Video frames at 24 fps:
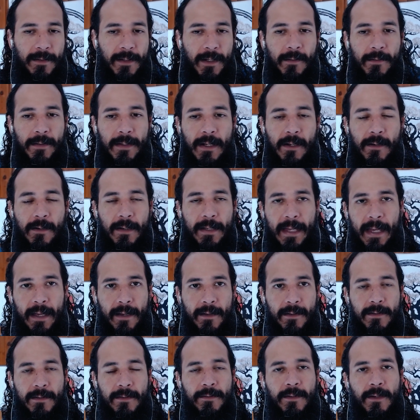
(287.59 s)
in our
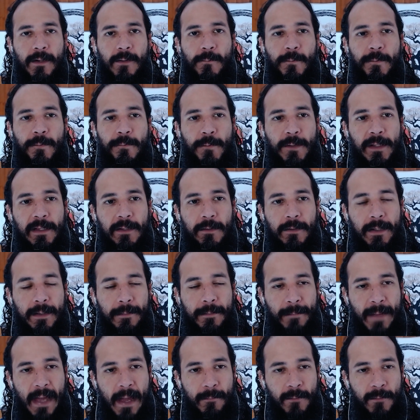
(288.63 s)
care, when we look at
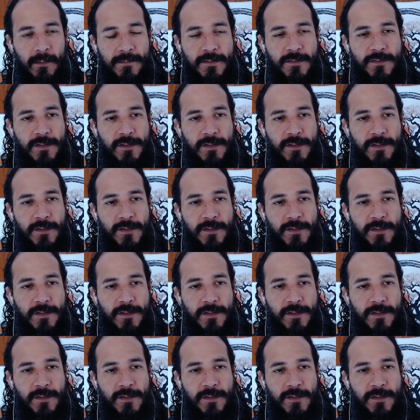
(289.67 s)
mammals